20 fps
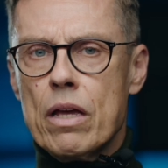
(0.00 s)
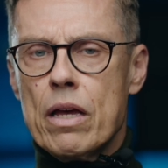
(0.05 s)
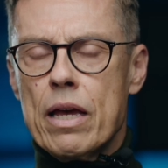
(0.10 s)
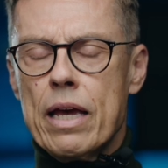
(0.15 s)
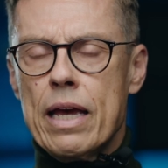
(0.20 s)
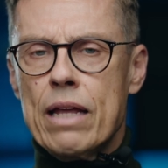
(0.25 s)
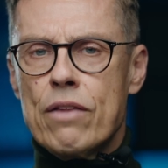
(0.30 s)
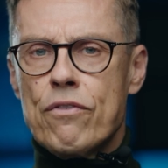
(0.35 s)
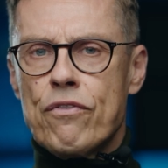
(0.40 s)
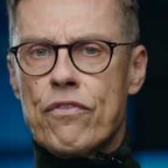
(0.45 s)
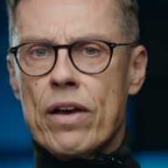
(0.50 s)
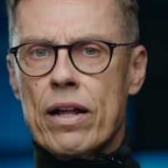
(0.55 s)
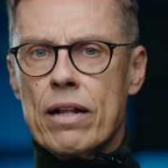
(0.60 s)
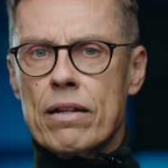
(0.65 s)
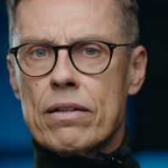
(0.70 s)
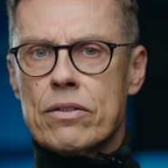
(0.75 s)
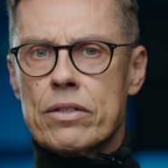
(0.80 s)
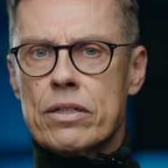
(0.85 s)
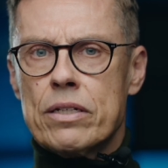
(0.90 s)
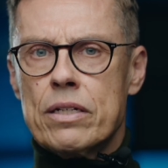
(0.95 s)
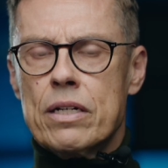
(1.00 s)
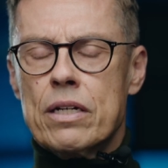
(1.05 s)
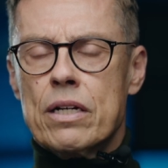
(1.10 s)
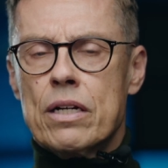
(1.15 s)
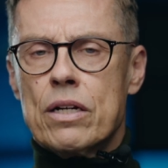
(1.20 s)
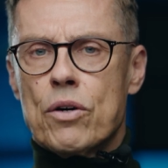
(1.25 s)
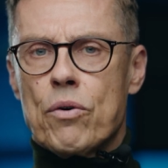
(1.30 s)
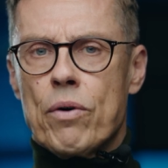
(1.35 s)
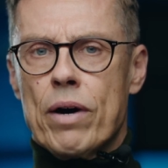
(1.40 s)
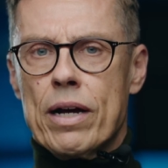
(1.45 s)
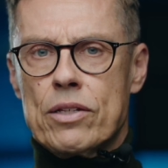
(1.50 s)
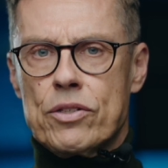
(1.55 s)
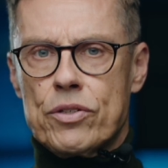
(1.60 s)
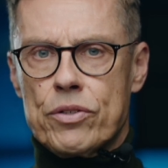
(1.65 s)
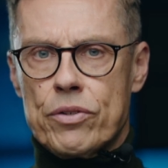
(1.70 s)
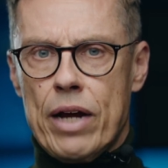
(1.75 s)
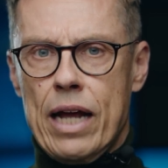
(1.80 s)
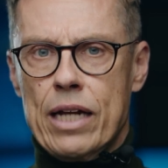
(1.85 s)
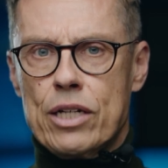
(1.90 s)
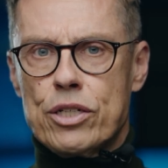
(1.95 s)
it felt quite
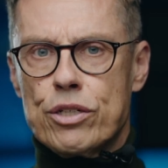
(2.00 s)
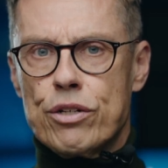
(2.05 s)
strange